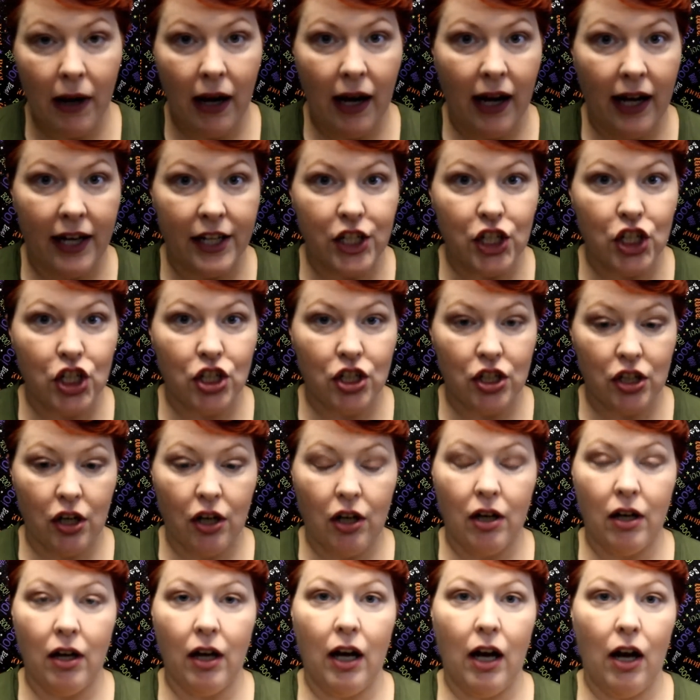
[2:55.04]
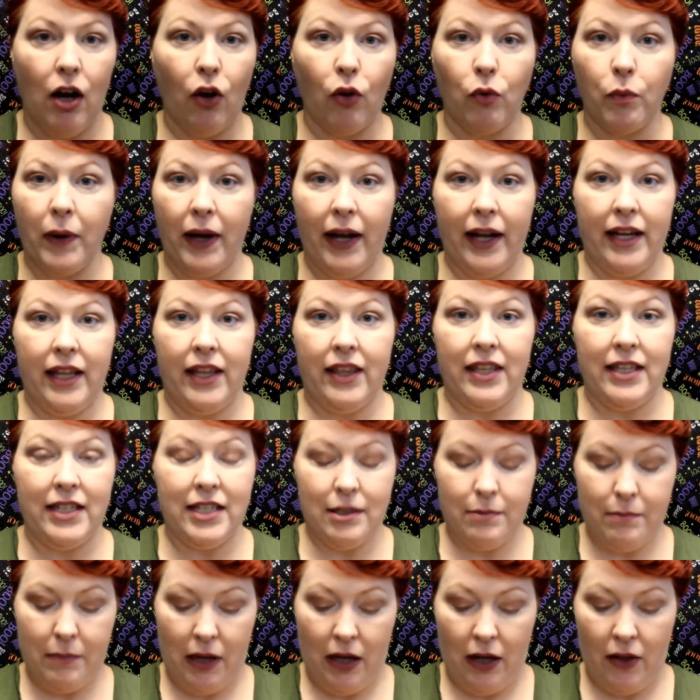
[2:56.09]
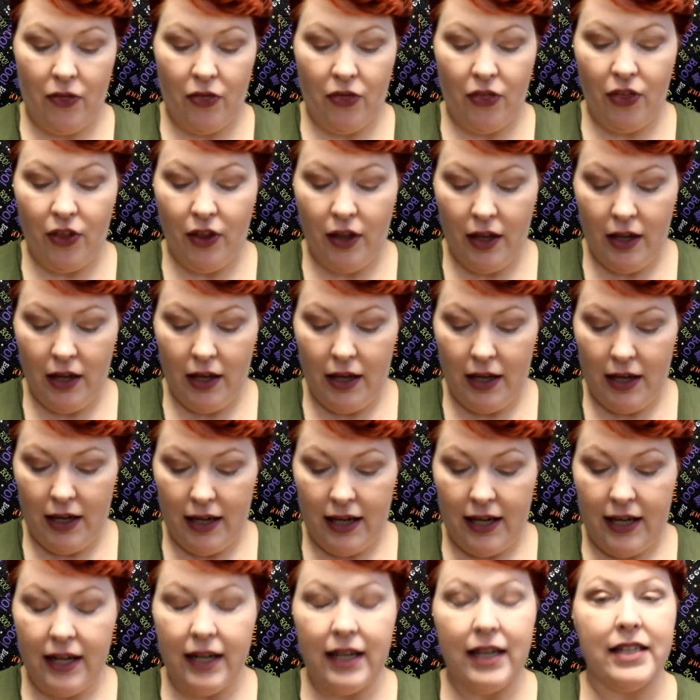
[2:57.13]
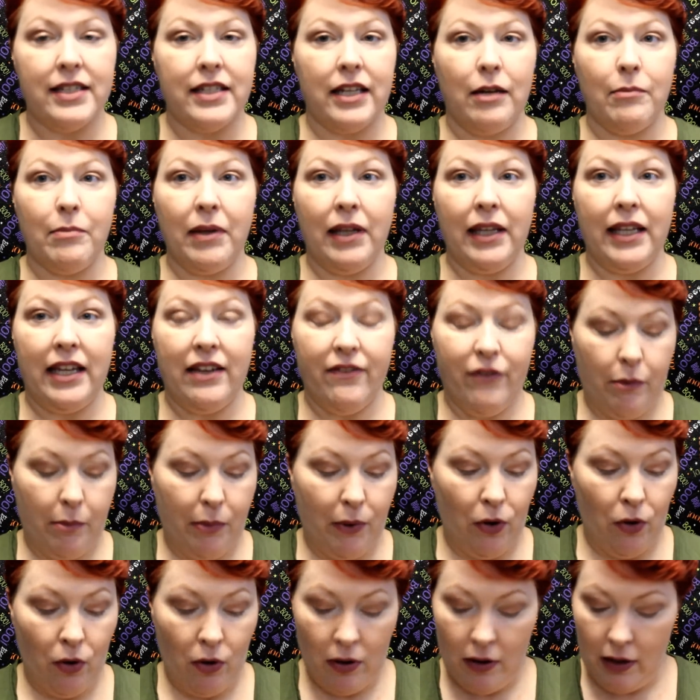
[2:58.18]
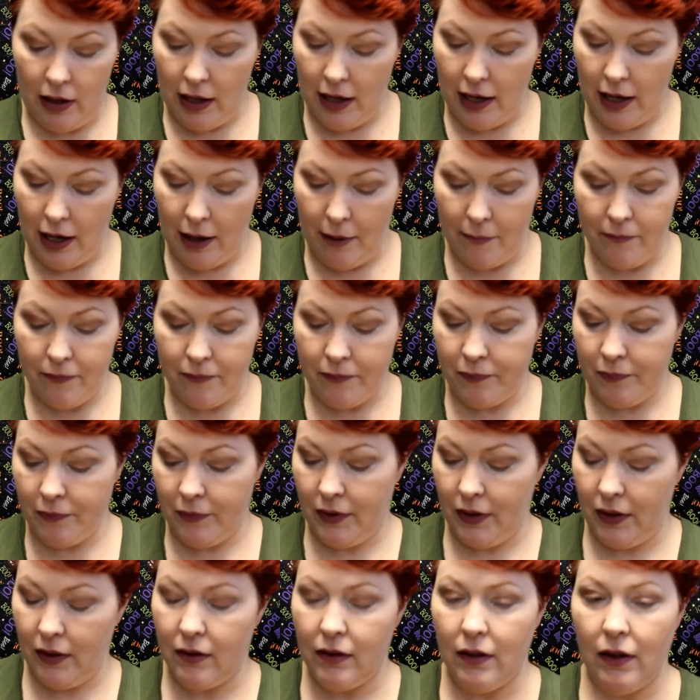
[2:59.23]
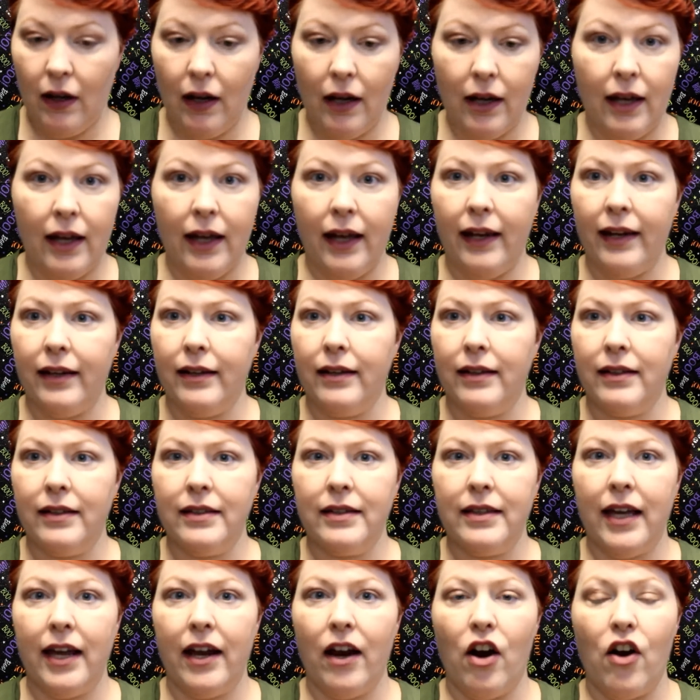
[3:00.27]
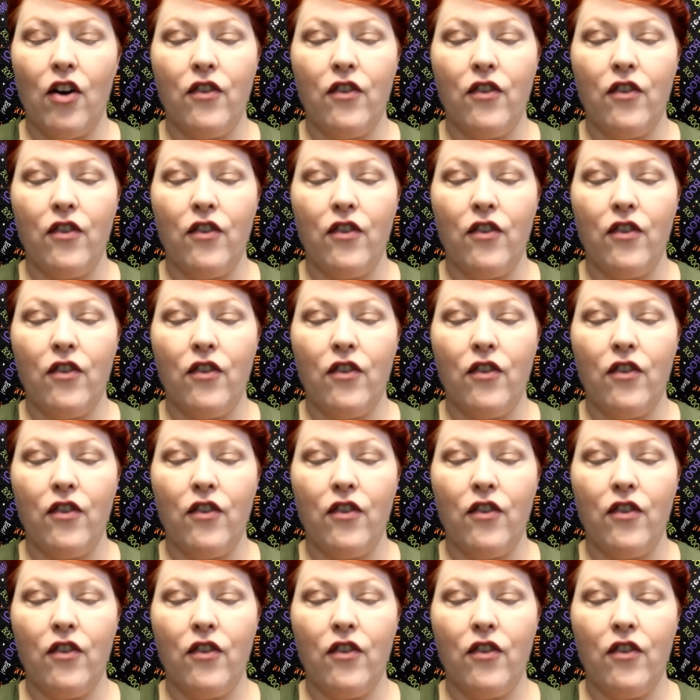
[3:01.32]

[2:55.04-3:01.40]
much already this month. It is unbelievable. Um, and they